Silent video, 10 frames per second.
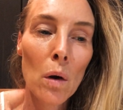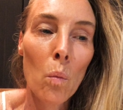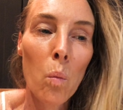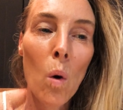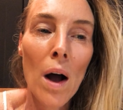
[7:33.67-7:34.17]

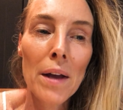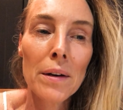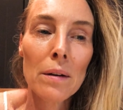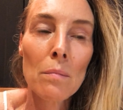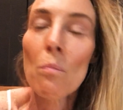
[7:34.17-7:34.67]
What
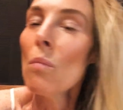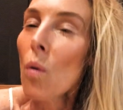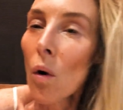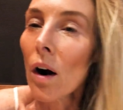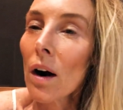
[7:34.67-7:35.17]

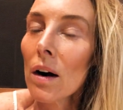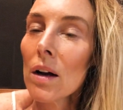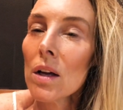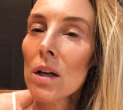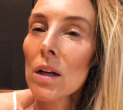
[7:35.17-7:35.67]
more
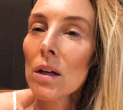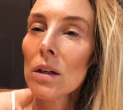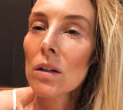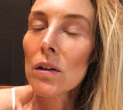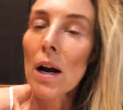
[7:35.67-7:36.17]

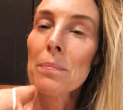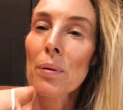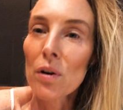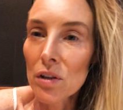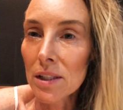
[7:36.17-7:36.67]
could I
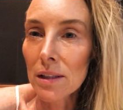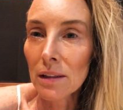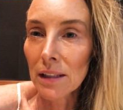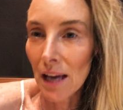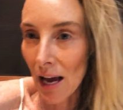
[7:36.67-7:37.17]
personally